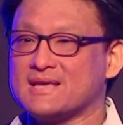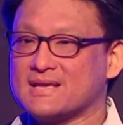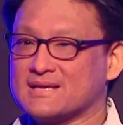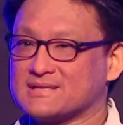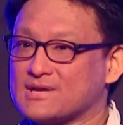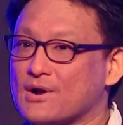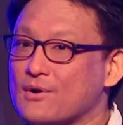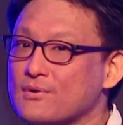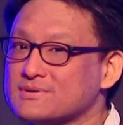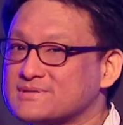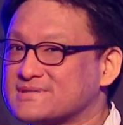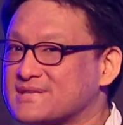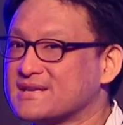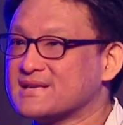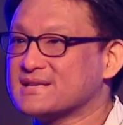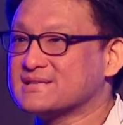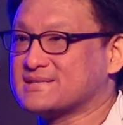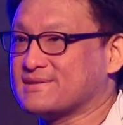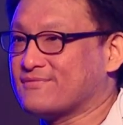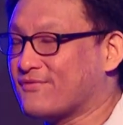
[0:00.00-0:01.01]
is hosting
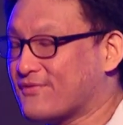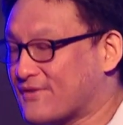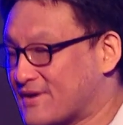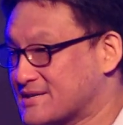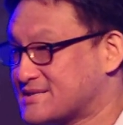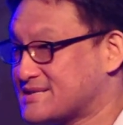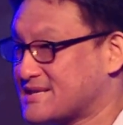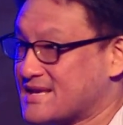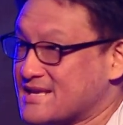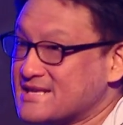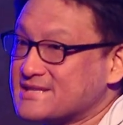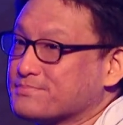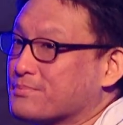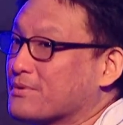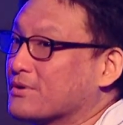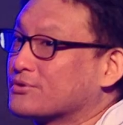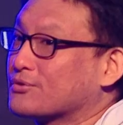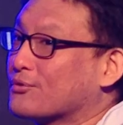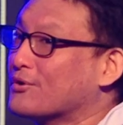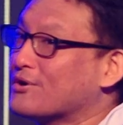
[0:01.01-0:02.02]
its first
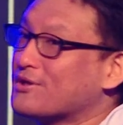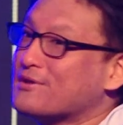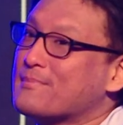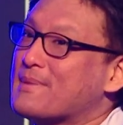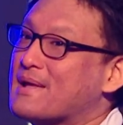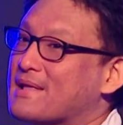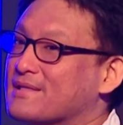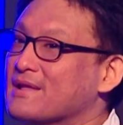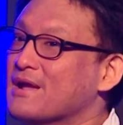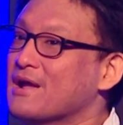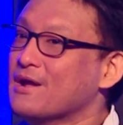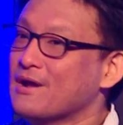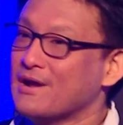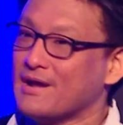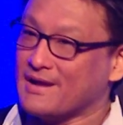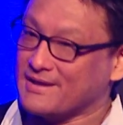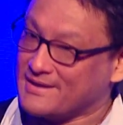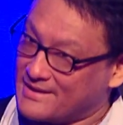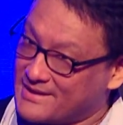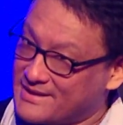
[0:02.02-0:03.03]
esport tournament
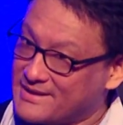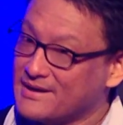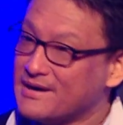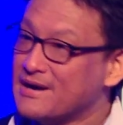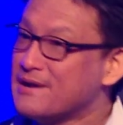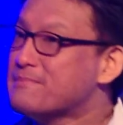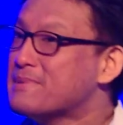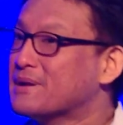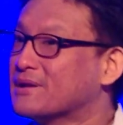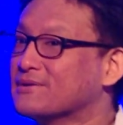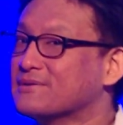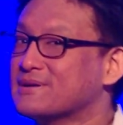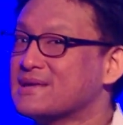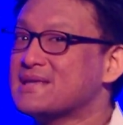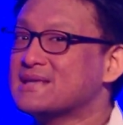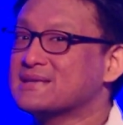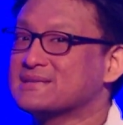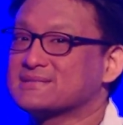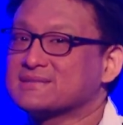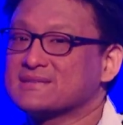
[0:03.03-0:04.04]
here in Middle
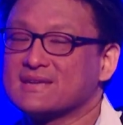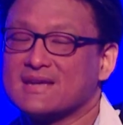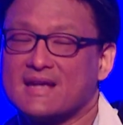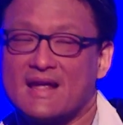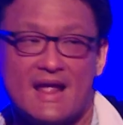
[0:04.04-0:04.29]
East.